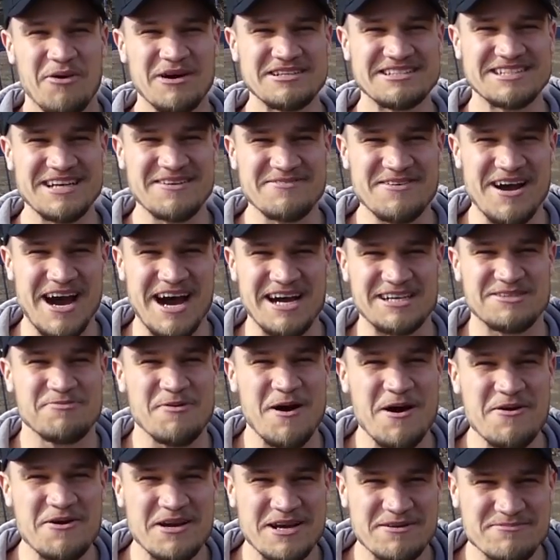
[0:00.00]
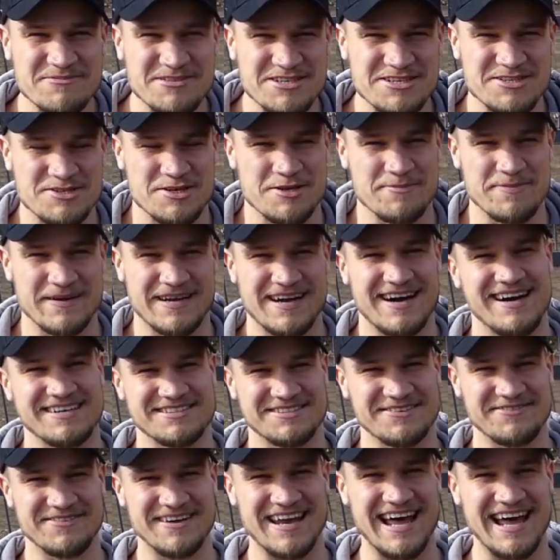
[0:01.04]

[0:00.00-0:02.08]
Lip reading: What's up, guys? Welcome to Supercars of